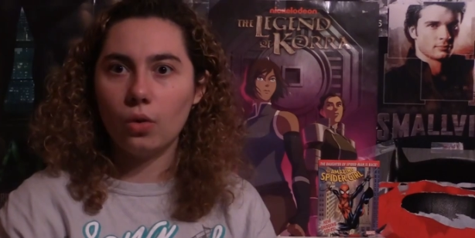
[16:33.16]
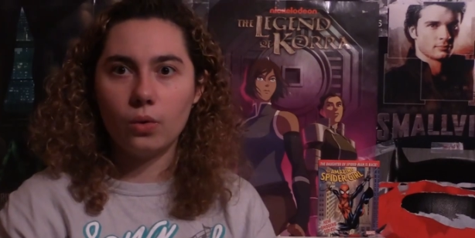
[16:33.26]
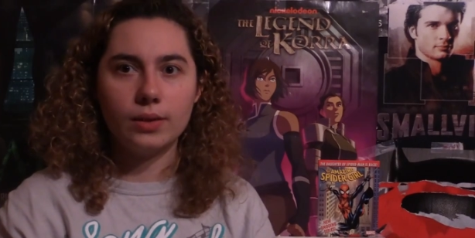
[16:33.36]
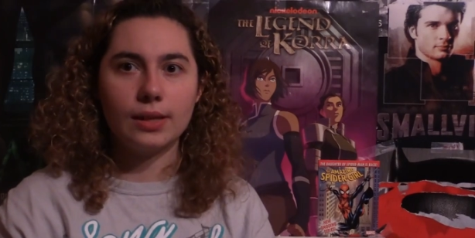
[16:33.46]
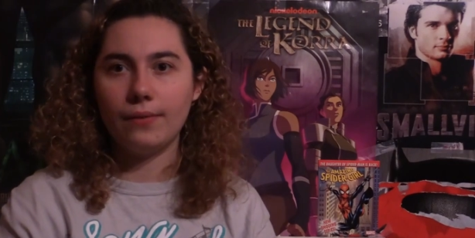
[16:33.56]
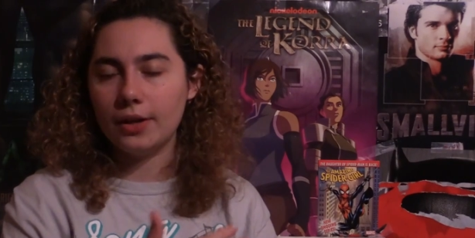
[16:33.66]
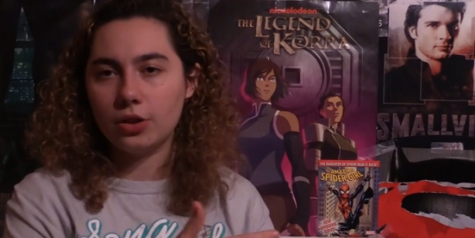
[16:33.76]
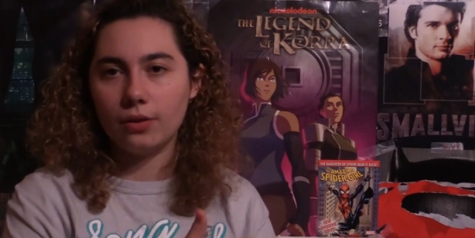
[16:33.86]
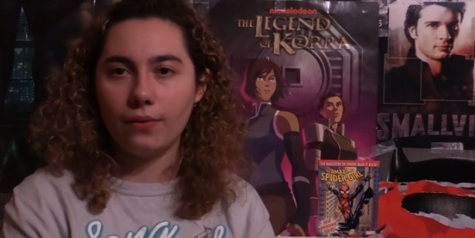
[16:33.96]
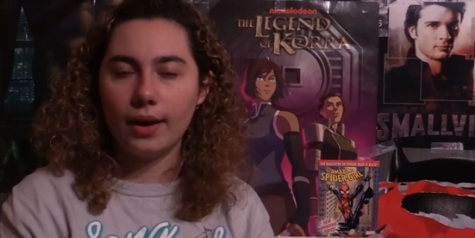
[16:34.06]
Speaker 1: go to this
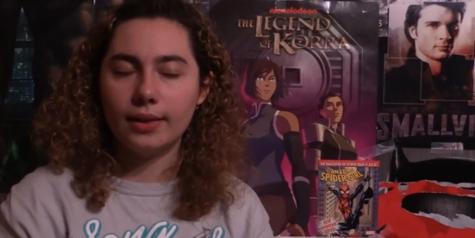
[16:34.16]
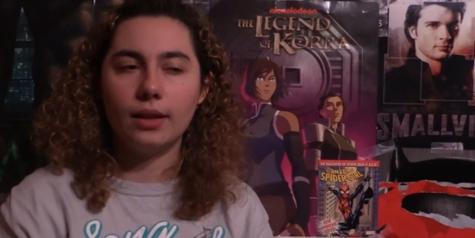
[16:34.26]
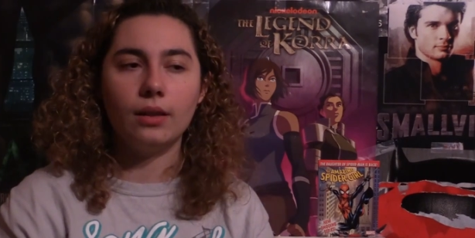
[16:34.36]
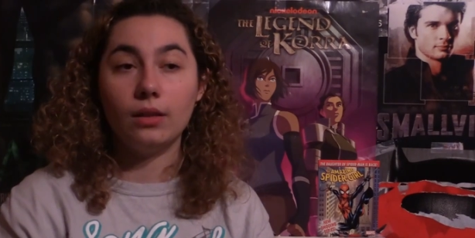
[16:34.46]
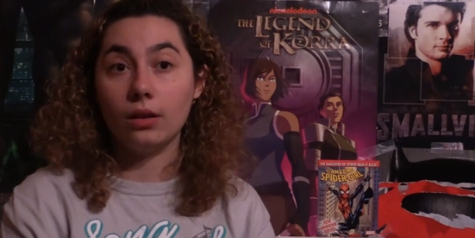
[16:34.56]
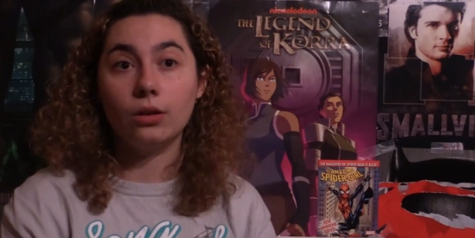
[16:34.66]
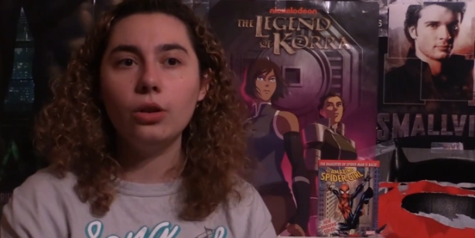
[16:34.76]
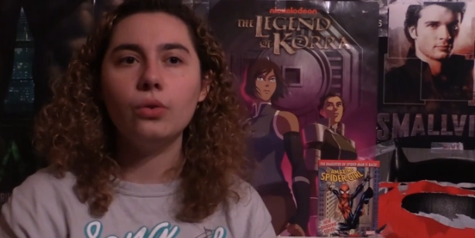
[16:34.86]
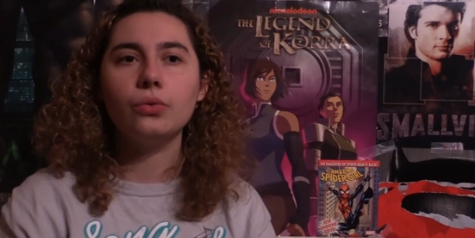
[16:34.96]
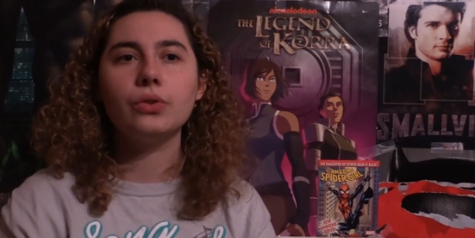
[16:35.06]
convention to find the
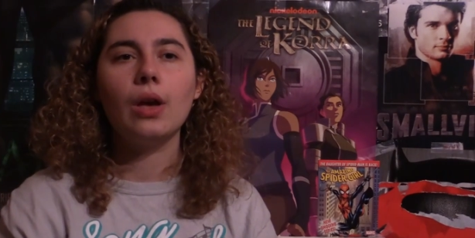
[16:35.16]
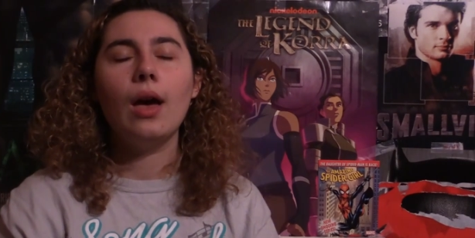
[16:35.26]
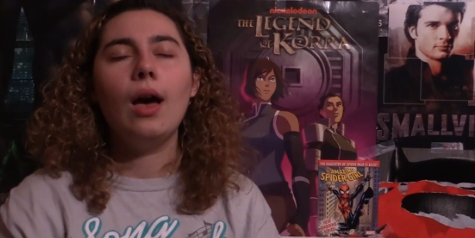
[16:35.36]
clues.